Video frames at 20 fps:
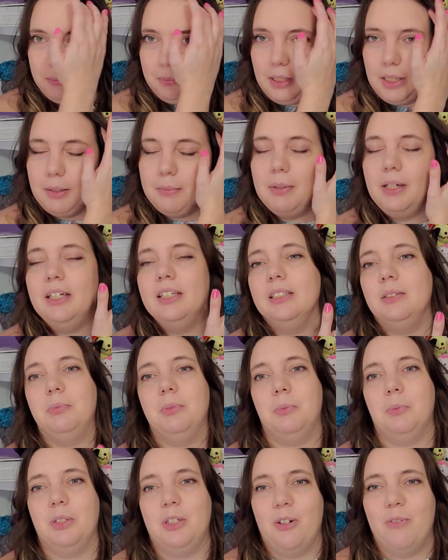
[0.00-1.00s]
me and my
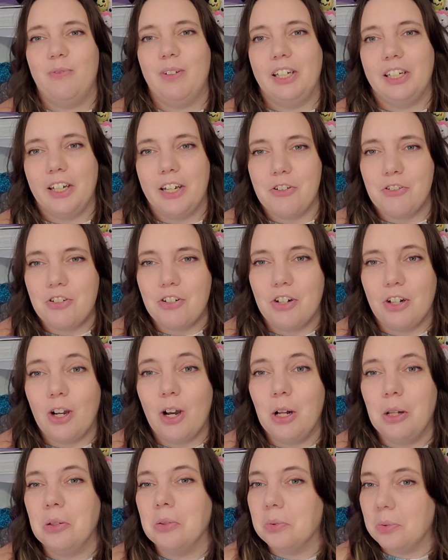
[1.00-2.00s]
husband went on vacation to
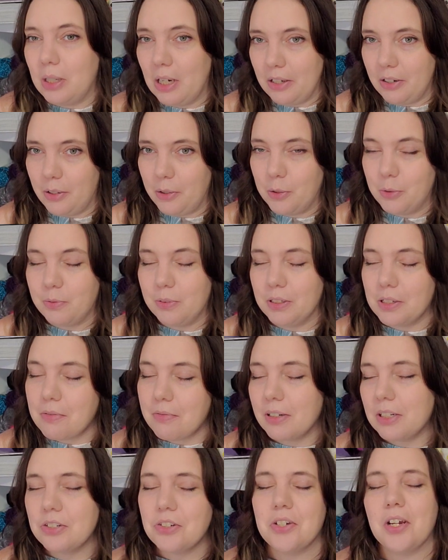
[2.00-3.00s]
Colorado for the
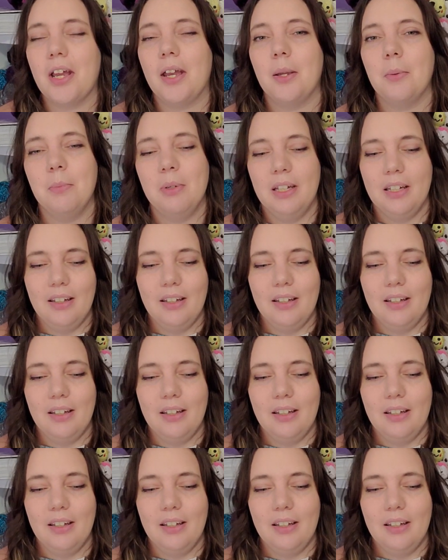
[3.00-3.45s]
first time,